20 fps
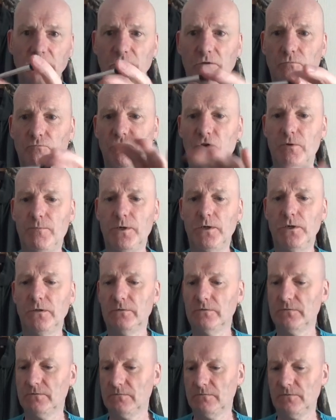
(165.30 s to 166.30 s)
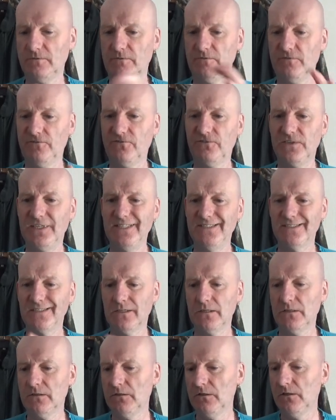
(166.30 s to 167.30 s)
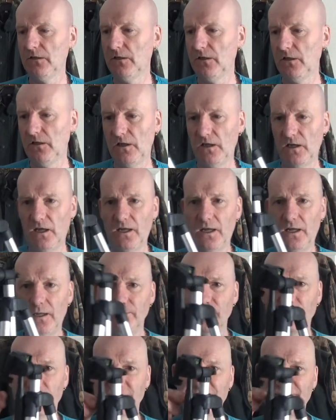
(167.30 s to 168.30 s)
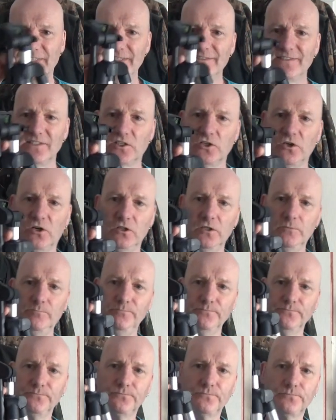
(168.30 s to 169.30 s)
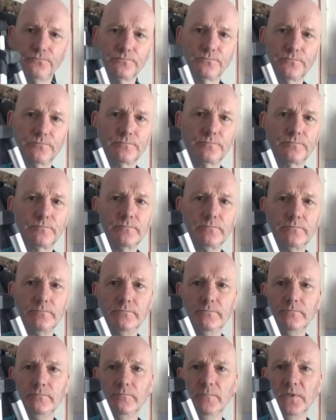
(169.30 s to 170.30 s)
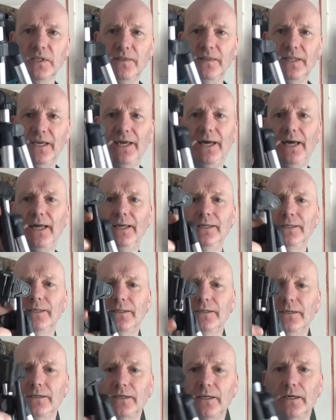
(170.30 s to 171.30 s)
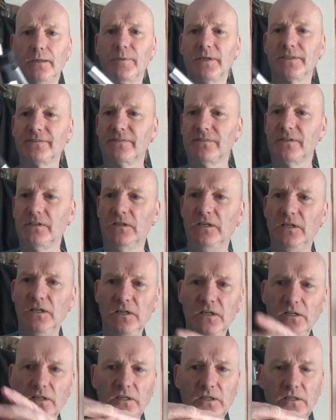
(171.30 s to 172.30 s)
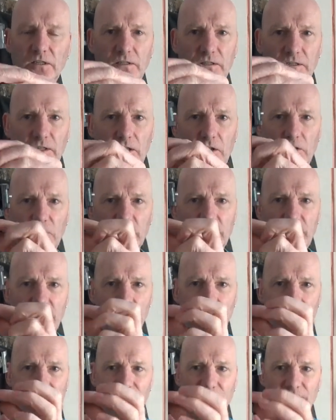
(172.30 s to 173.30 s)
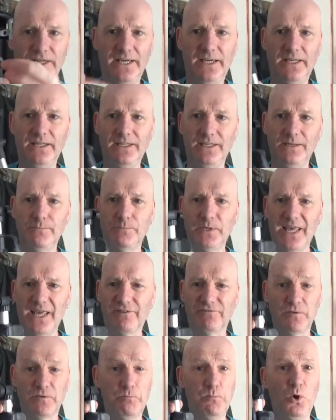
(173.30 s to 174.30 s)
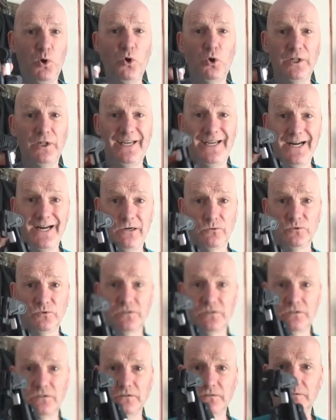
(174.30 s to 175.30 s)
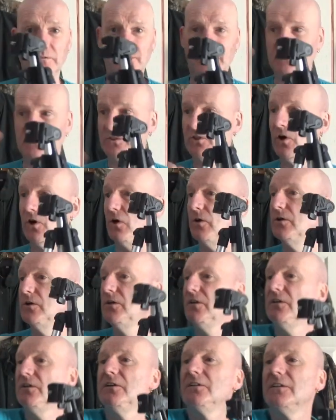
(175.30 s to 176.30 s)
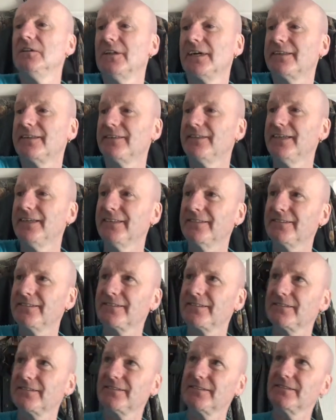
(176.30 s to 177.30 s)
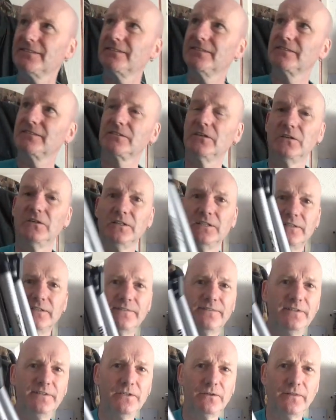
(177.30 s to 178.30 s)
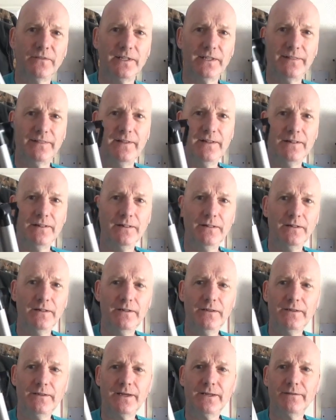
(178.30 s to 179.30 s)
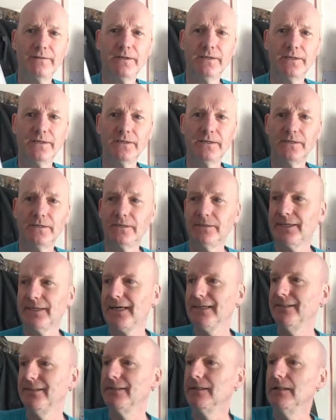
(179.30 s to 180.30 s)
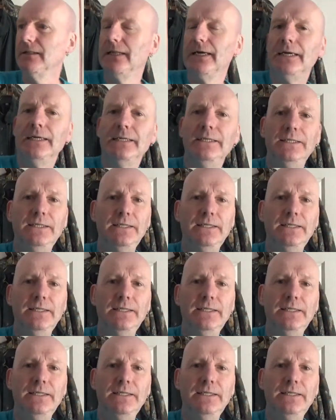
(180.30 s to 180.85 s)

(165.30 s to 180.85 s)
the rubber feet. Center column there, that's the locking nut for it, but you have to pull it out. It hasn't got like this, it's got, you know, the little handler,